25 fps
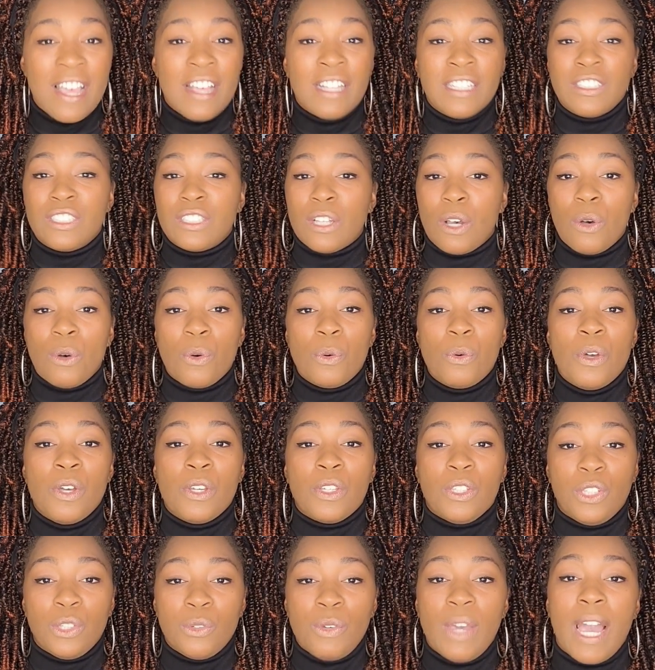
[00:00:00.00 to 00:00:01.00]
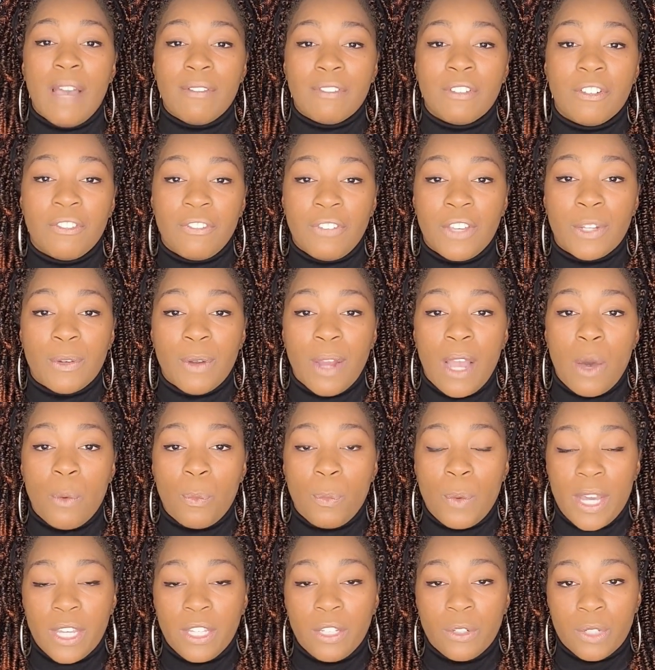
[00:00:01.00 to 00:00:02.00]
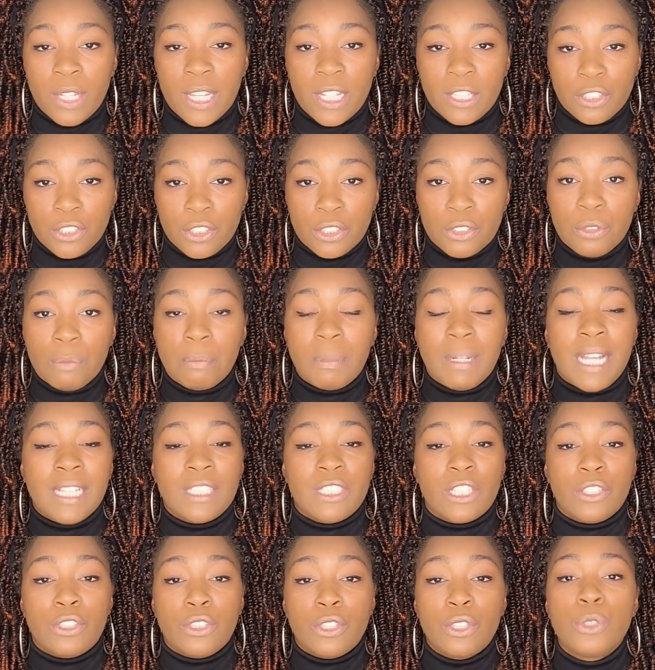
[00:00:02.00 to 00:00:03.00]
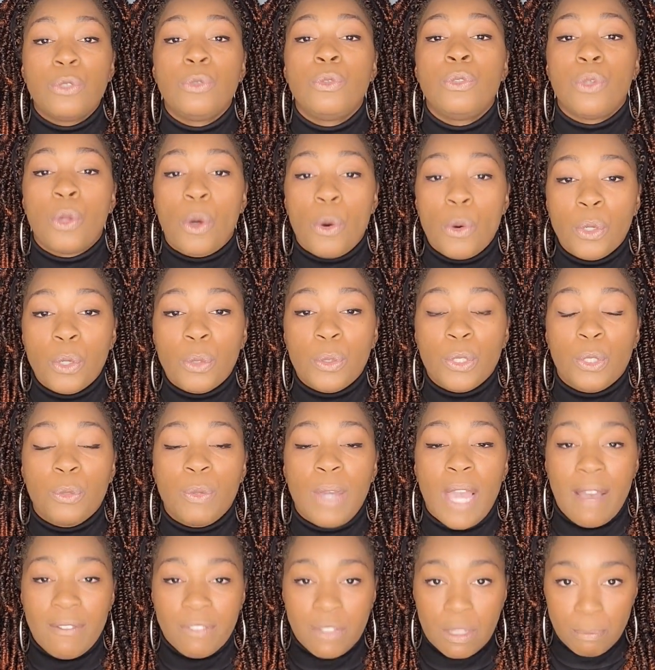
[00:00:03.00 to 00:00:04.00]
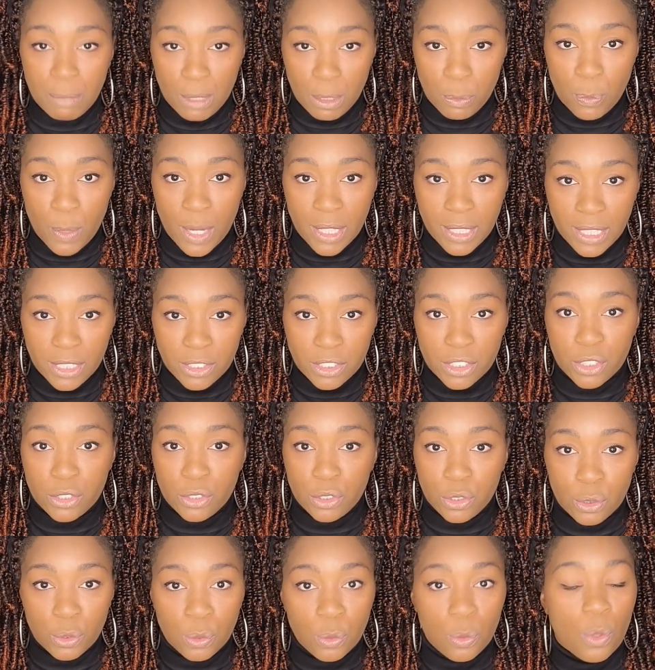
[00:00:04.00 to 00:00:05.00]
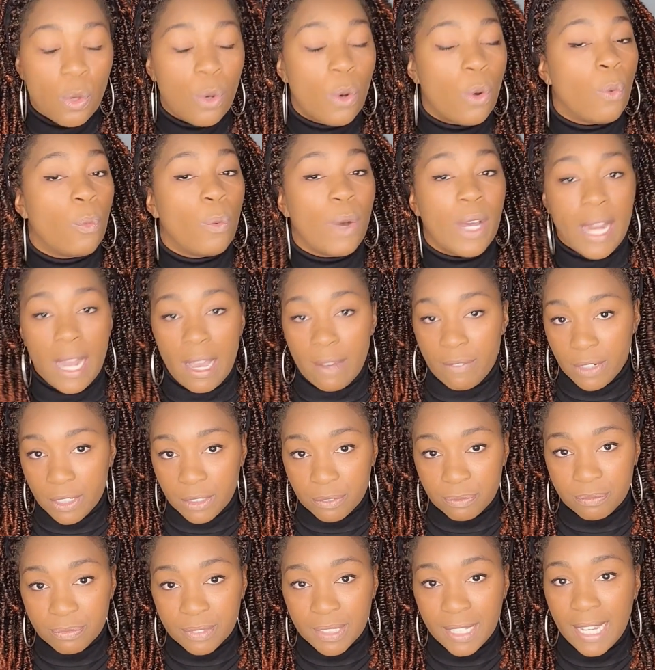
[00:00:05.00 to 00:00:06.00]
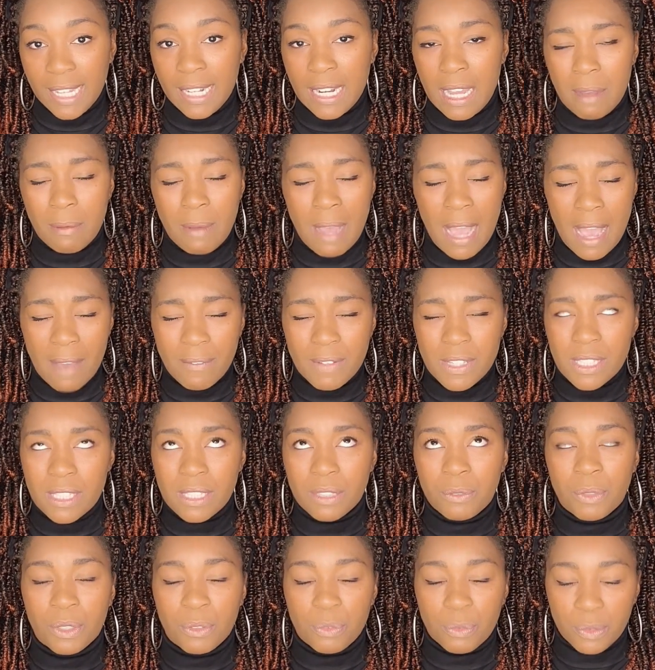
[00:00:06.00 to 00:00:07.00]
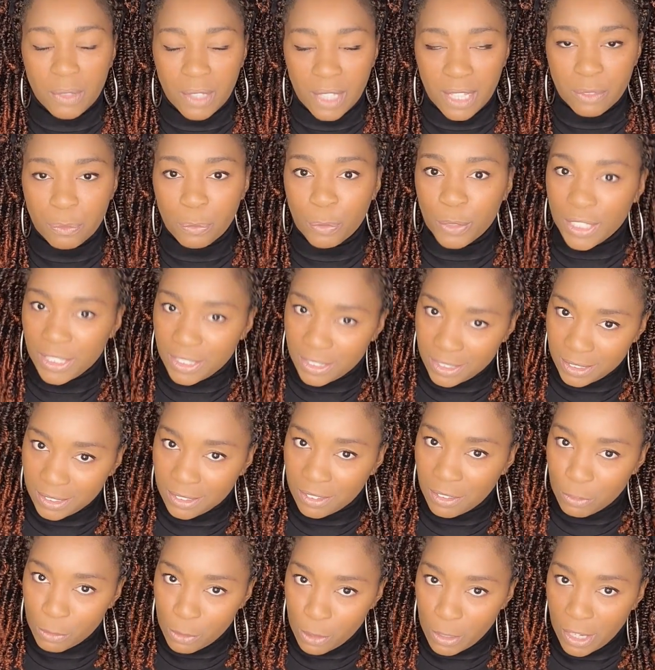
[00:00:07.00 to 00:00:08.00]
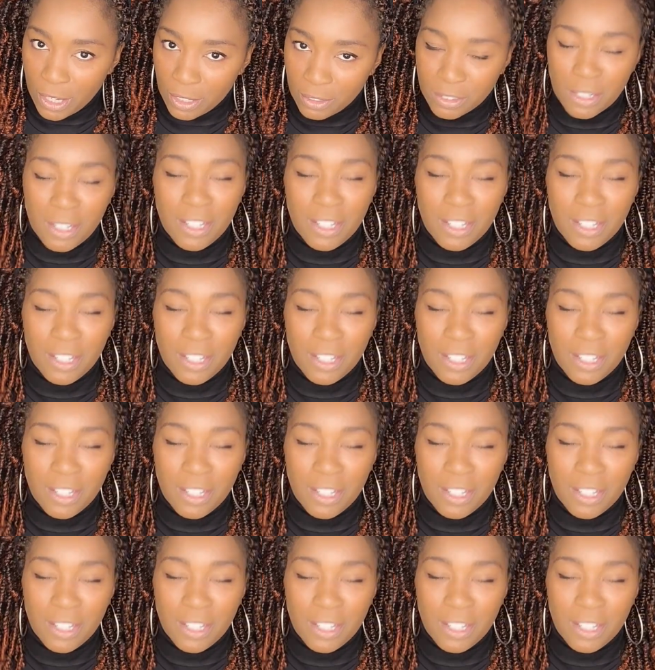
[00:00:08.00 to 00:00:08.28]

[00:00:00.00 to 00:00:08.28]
So you have to figure out what you can do. But as a new notary, you have to be willing to do whatever. And obviously within reason, okay?